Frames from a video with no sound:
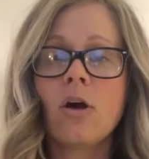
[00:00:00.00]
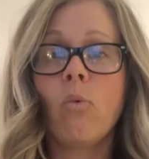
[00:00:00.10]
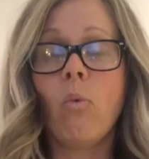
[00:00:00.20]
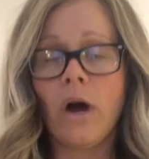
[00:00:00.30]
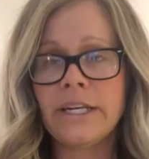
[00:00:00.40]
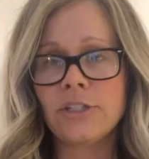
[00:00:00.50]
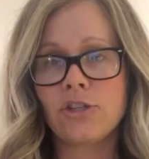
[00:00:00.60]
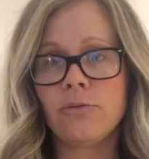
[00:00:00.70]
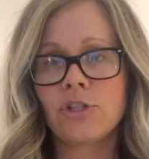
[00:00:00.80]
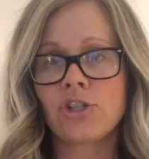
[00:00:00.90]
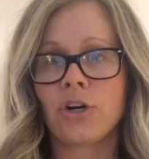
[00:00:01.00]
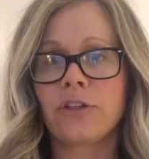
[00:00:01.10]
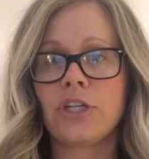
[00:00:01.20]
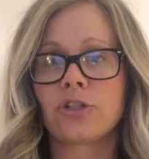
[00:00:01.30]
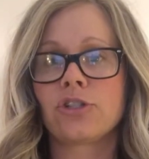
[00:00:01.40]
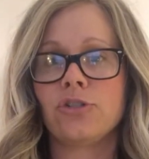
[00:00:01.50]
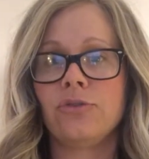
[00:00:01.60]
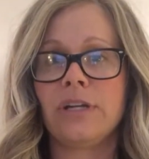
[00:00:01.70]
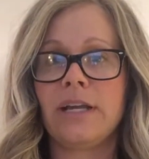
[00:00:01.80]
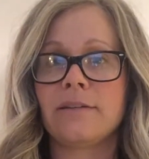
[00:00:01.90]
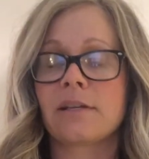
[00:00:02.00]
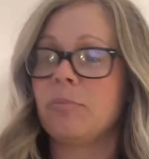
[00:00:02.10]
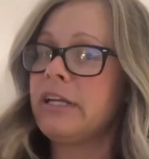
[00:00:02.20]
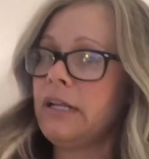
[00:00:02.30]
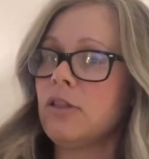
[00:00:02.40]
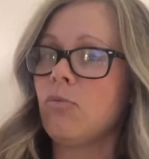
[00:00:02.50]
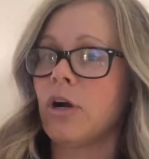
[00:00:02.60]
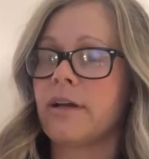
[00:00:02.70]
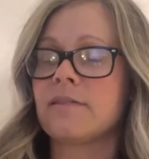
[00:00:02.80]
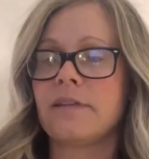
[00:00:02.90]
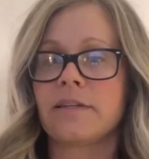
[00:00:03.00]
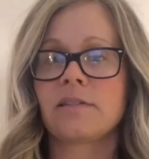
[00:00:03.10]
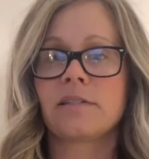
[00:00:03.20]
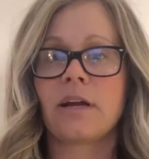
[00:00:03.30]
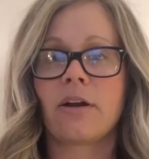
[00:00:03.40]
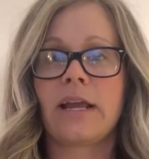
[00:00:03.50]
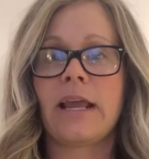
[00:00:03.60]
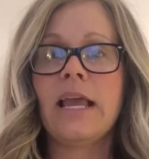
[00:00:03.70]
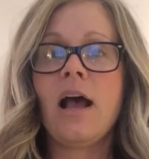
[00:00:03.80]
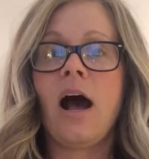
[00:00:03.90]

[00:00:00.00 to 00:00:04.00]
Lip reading: One is to ensure that your student is completing the work as necessary.